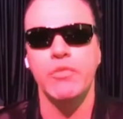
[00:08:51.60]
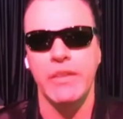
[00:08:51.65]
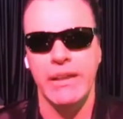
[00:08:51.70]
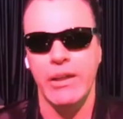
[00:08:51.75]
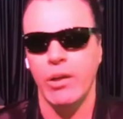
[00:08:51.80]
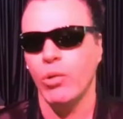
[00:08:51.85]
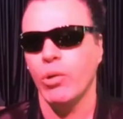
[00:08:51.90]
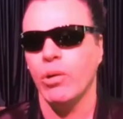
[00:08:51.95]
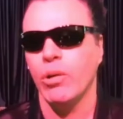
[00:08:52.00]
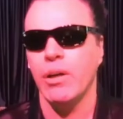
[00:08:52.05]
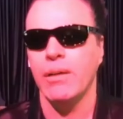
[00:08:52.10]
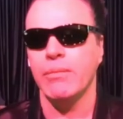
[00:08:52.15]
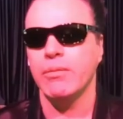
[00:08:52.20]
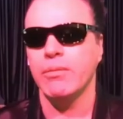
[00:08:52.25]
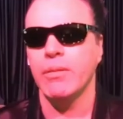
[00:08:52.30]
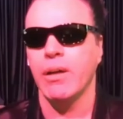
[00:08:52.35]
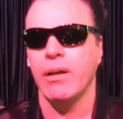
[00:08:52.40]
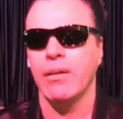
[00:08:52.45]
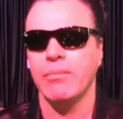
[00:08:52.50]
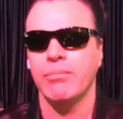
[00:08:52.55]
of a movie
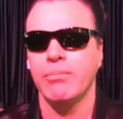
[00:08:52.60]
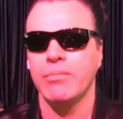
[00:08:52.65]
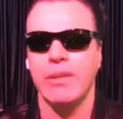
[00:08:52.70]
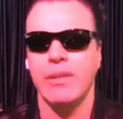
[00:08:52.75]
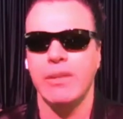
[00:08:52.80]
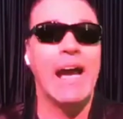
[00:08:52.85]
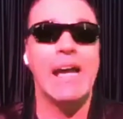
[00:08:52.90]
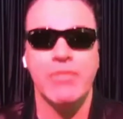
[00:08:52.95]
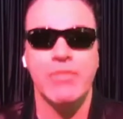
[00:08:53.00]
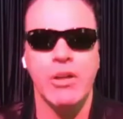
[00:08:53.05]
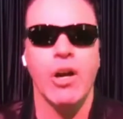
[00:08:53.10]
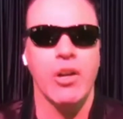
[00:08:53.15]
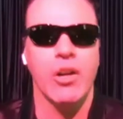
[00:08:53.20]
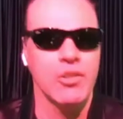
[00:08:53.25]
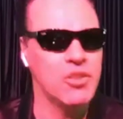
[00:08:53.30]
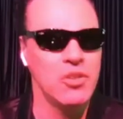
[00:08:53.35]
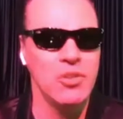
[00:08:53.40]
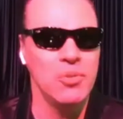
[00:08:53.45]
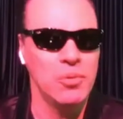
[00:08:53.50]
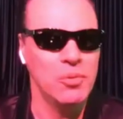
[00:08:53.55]
or a
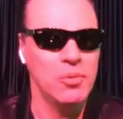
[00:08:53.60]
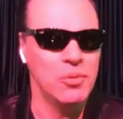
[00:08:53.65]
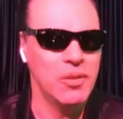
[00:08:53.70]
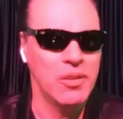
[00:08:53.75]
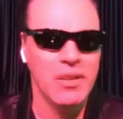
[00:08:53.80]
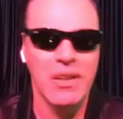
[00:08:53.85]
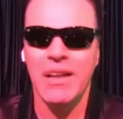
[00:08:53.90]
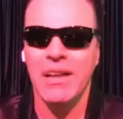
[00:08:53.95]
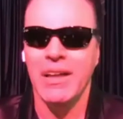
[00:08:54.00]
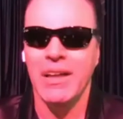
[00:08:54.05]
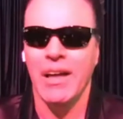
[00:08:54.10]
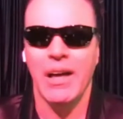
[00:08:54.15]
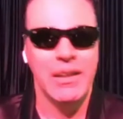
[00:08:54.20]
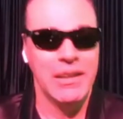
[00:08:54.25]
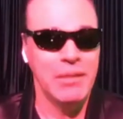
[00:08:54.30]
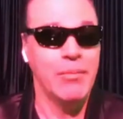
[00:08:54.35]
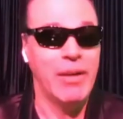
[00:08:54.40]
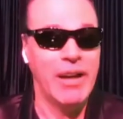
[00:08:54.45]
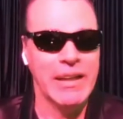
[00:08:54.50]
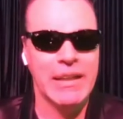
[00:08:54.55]
live cartoon
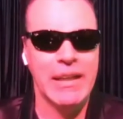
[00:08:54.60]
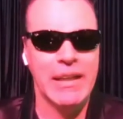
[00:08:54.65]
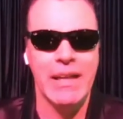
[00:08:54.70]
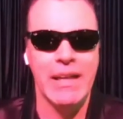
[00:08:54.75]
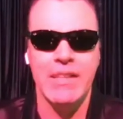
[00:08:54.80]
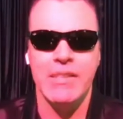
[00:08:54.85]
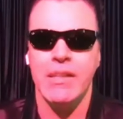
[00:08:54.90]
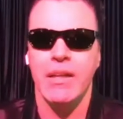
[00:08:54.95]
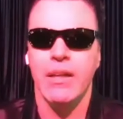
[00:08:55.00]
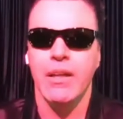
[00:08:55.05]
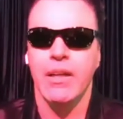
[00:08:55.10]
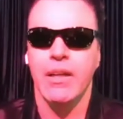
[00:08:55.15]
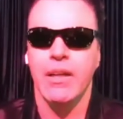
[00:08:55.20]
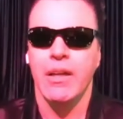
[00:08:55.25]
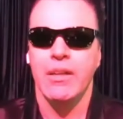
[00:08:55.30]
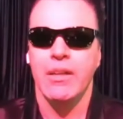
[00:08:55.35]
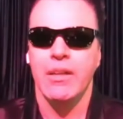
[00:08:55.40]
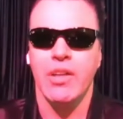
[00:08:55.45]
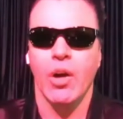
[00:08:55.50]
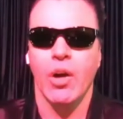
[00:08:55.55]
in my
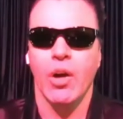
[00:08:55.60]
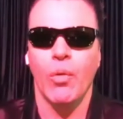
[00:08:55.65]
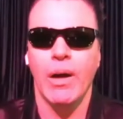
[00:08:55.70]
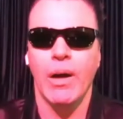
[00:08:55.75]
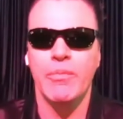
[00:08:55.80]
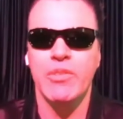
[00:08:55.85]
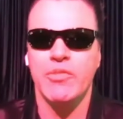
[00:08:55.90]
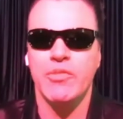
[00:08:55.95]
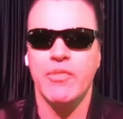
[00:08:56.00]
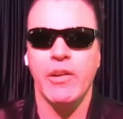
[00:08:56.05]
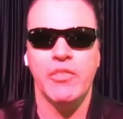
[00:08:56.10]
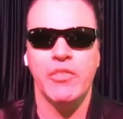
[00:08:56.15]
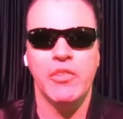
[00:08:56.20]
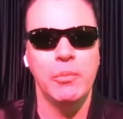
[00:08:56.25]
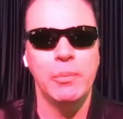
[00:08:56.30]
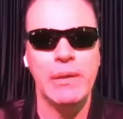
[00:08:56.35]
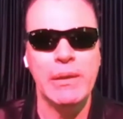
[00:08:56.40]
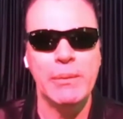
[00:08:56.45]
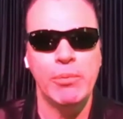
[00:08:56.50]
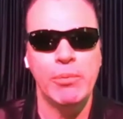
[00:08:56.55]
case. So there's
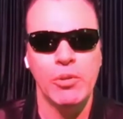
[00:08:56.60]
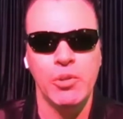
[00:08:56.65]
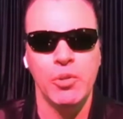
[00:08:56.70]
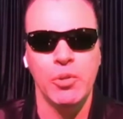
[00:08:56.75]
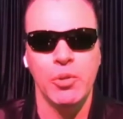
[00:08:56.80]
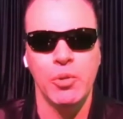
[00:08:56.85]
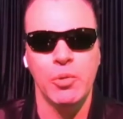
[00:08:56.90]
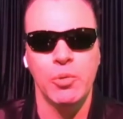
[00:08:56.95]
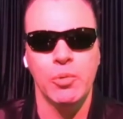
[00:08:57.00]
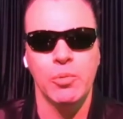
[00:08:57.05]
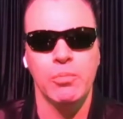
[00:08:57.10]
very few people